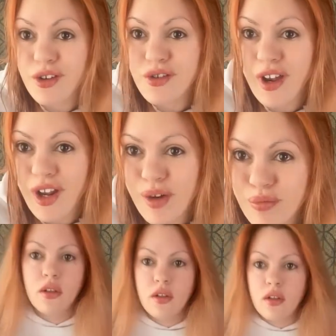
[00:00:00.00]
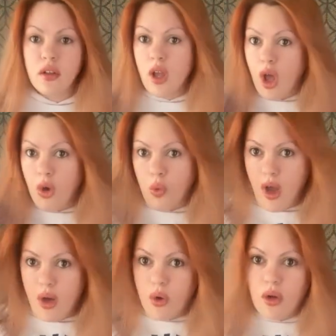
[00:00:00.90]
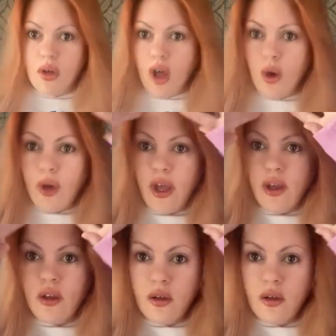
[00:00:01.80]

dried up. Oh wow, okay.